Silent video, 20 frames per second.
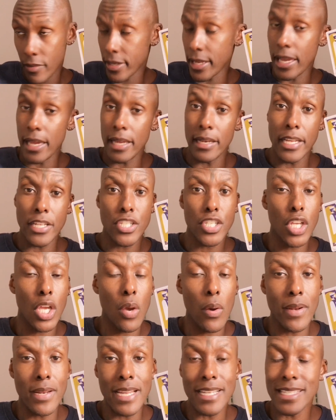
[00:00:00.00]
Okay, let's
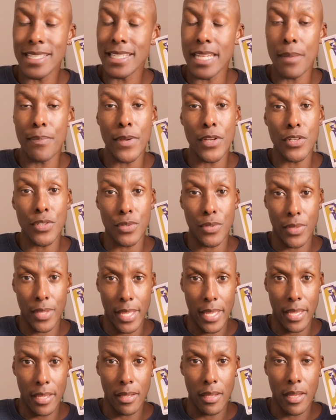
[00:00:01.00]
go and let's step into
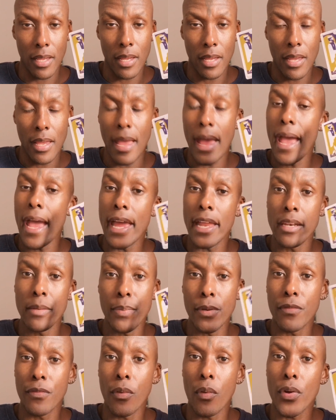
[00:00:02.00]
there.
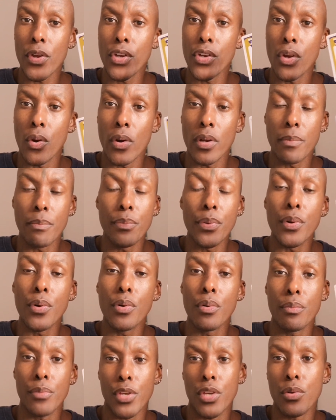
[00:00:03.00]
And before you know it,
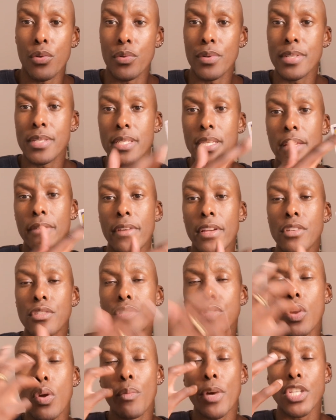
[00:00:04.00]
boom, you're receiving
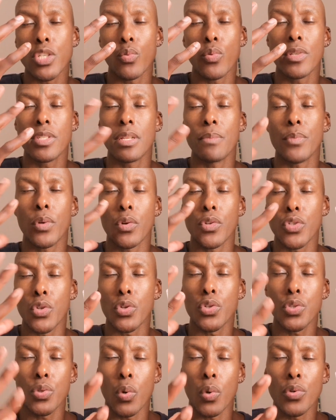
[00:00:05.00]
so much wisdom,
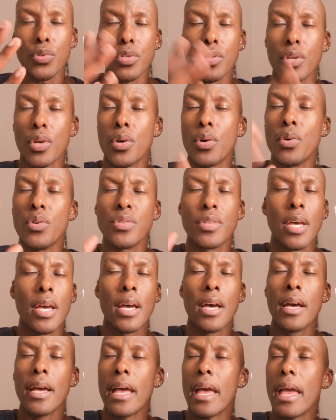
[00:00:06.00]
because your Source knows
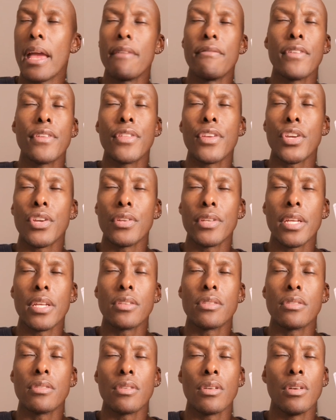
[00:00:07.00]
everything you
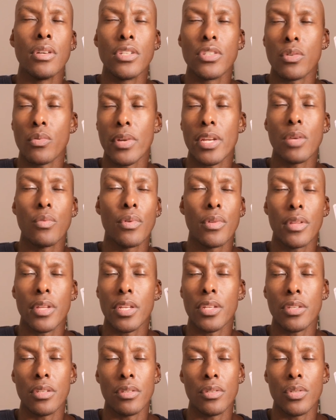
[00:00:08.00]
need to know is already
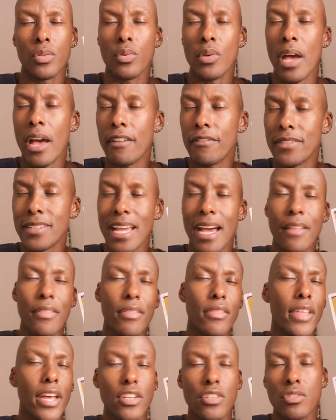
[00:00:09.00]
within you. You have
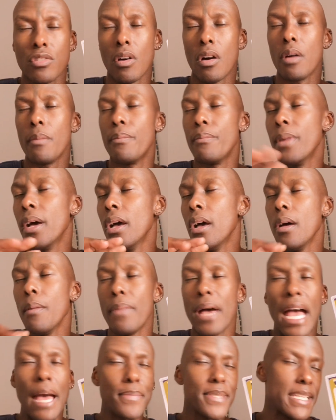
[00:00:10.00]
done that job
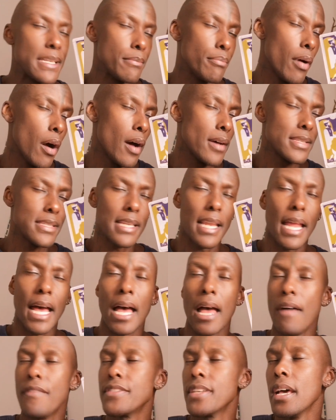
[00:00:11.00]
perhaps in past
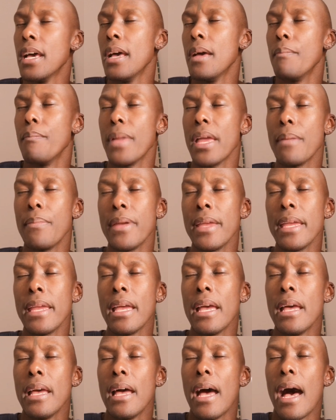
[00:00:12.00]
lives.
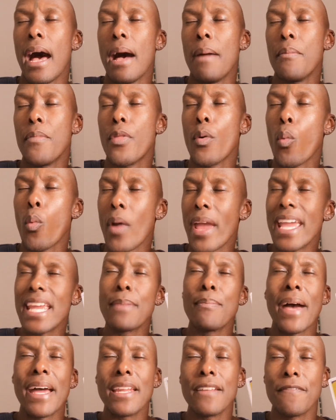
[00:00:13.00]
Maybe the
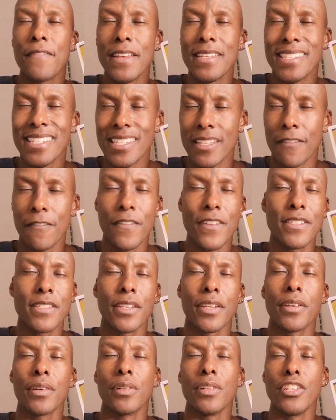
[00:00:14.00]
way it manifests in the
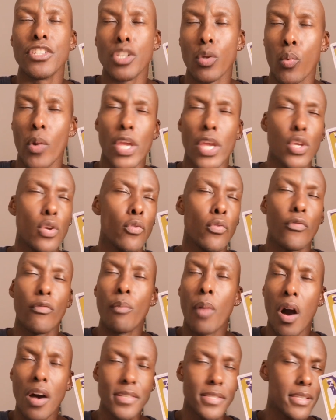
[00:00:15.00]
physical is a way
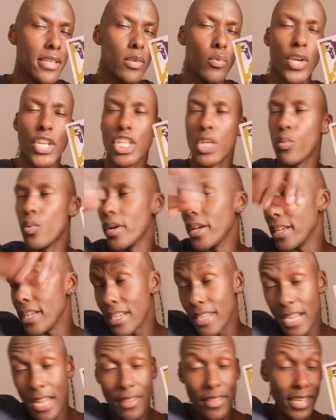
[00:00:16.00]
you've mastered when you were
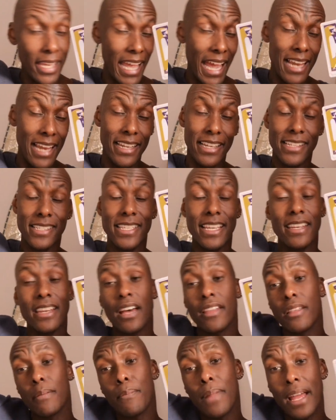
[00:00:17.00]
in another galaxy,
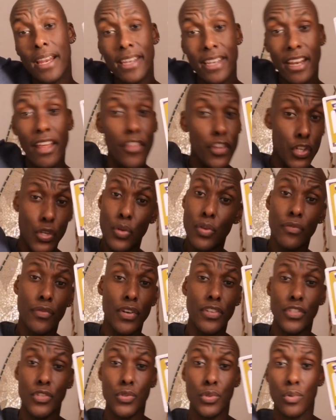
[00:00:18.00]
another planet, another
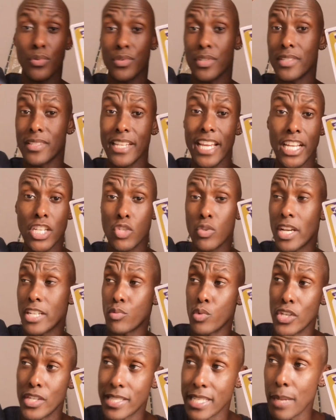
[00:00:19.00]
universe. And Source is saying,
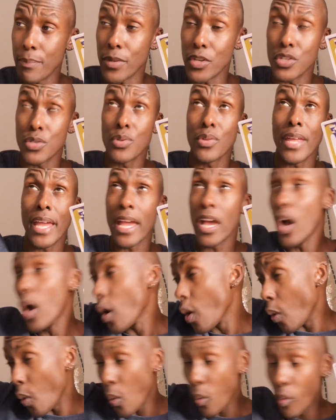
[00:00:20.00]
trust, when you step into there,
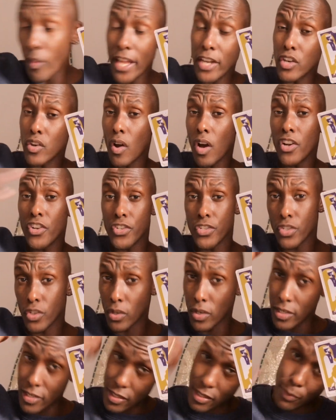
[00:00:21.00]
all that knowledge
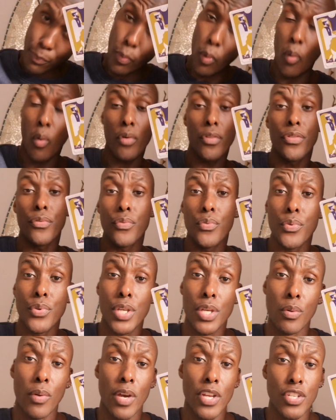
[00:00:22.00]
is going to just pour
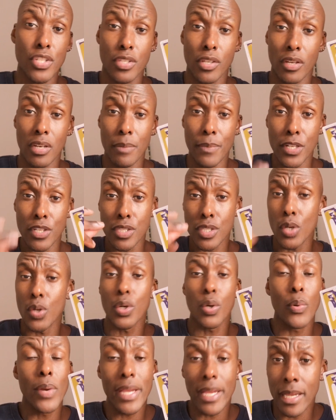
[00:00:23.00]
through you, and it's going to be
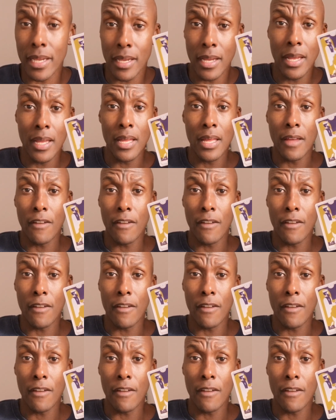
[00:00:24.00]
so quick